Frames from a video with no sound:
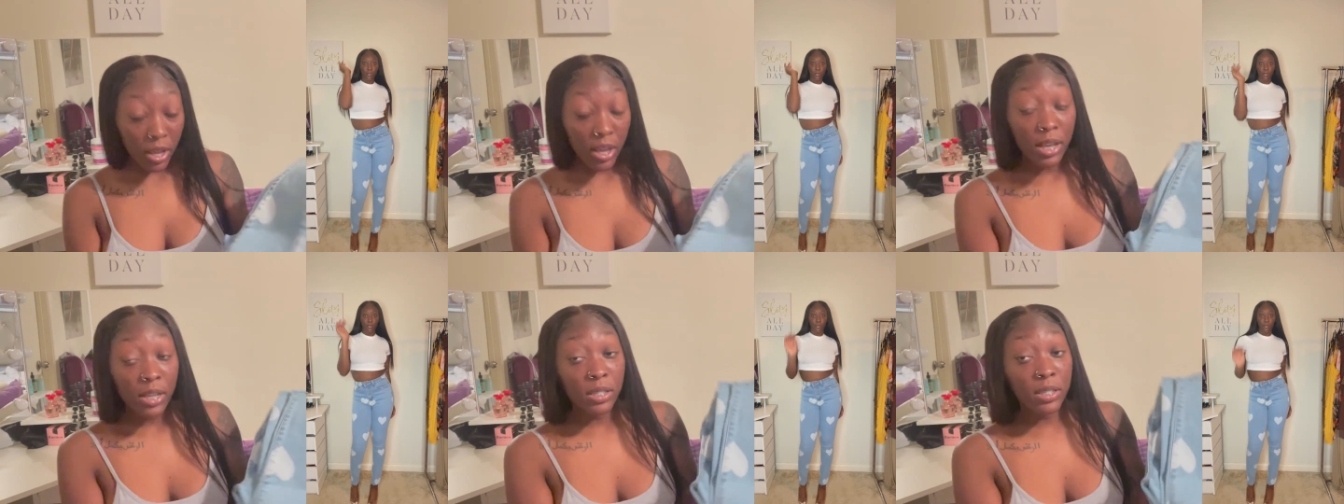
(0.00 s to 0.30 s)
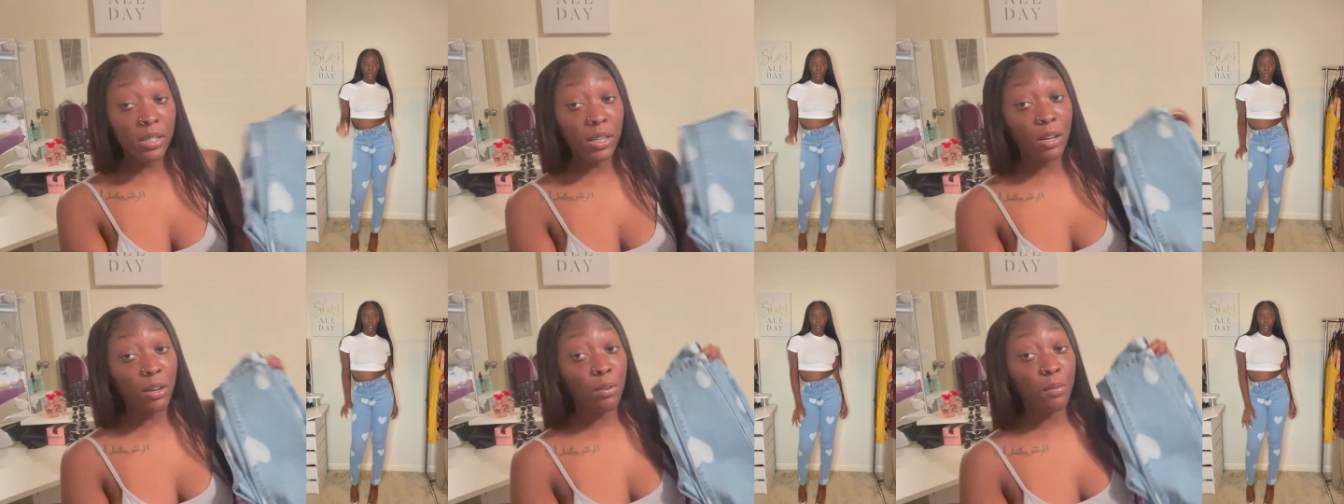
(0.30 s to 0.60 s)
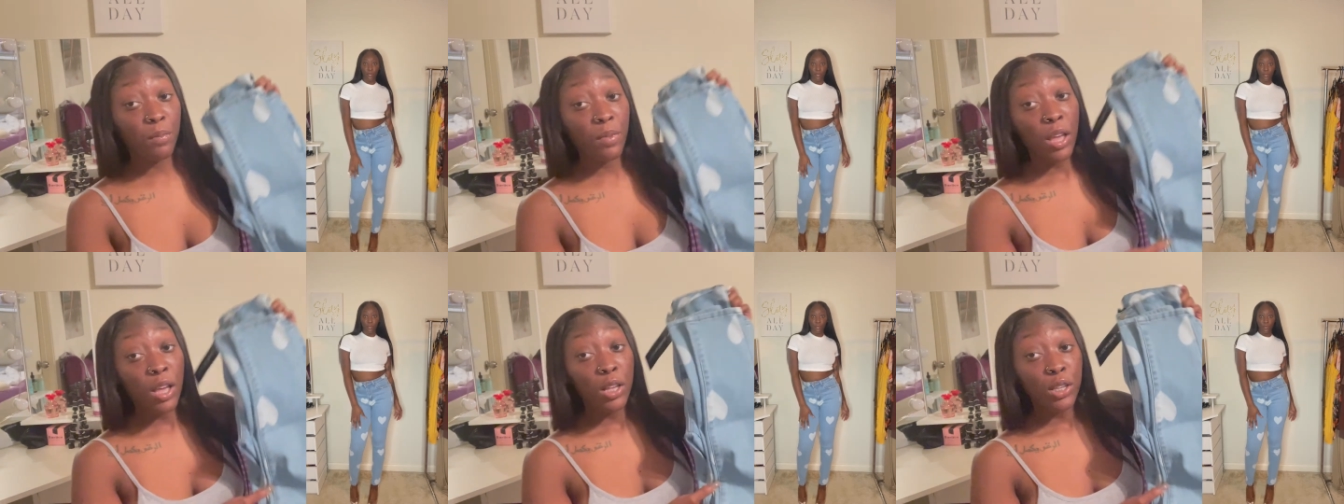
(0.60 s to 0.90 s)

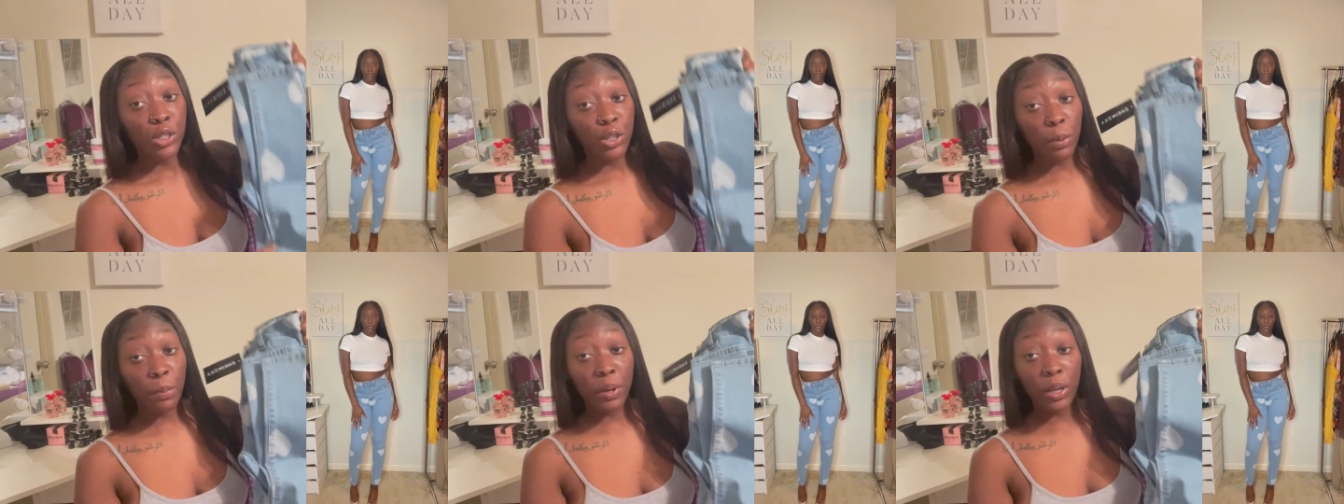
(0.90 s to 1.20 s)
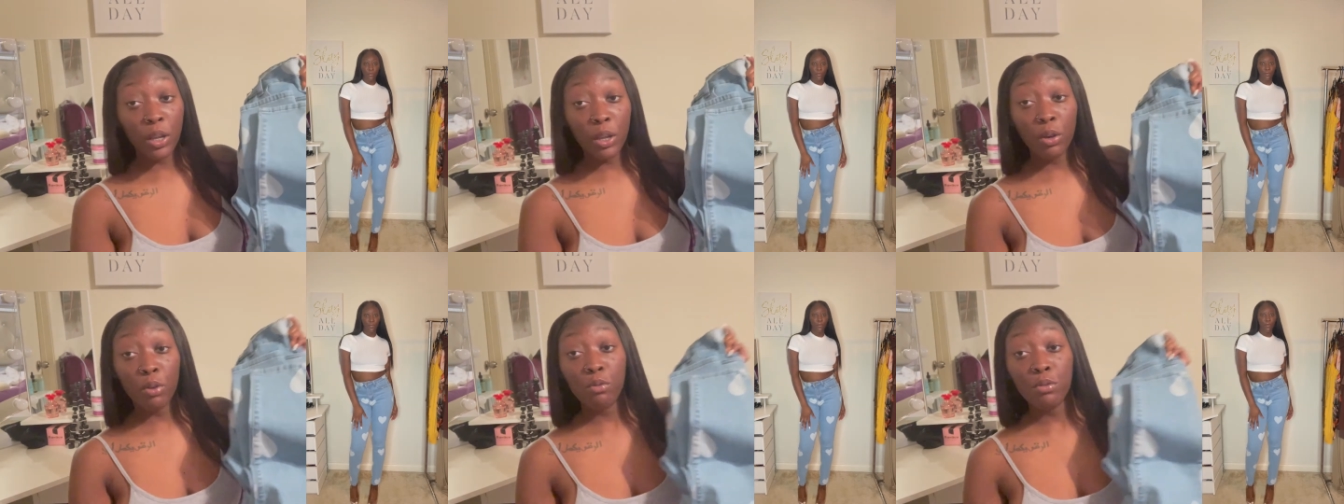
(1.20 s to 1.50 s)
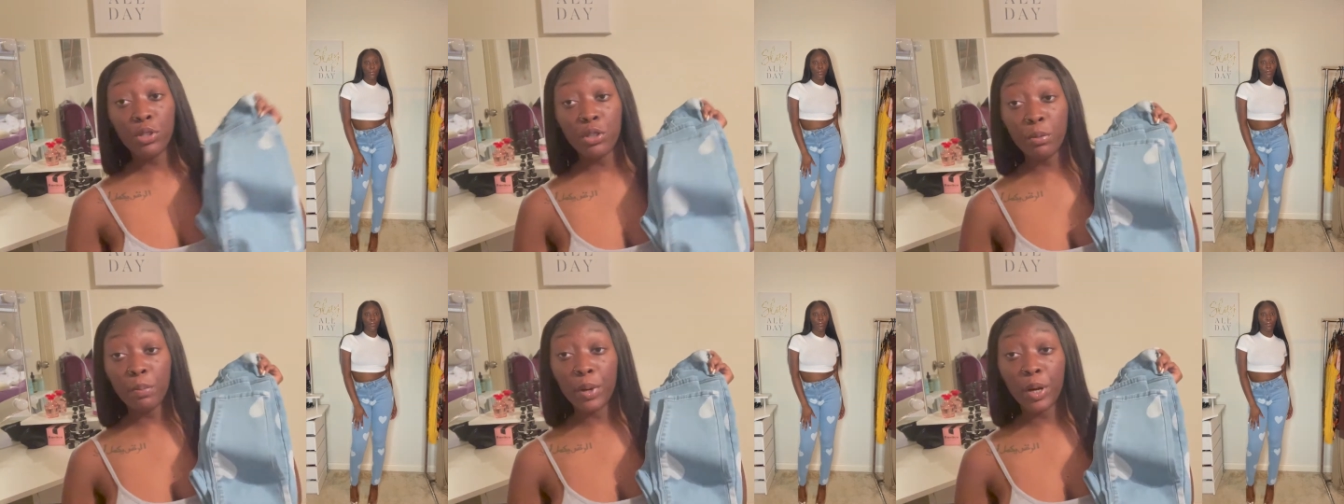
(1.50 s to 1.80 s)
So super
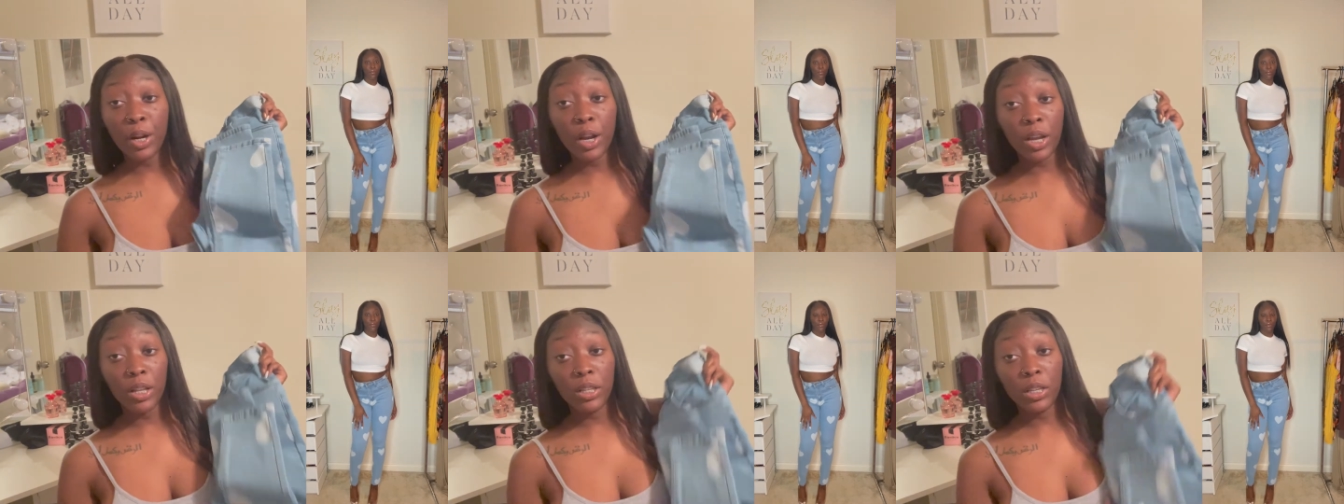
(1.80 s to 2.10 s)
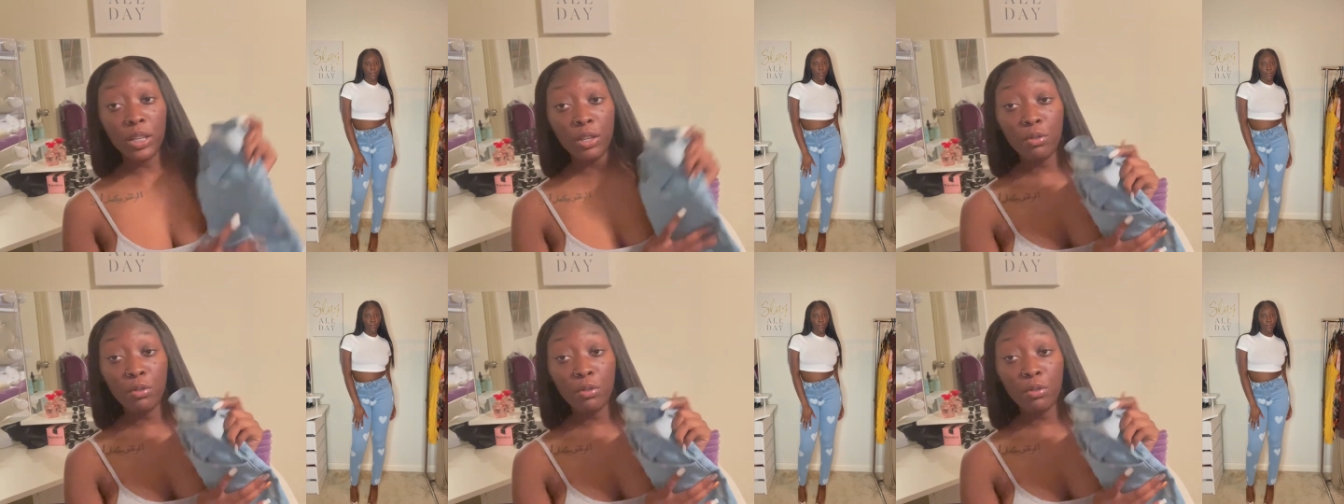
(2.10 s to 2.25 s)
cute, super girly.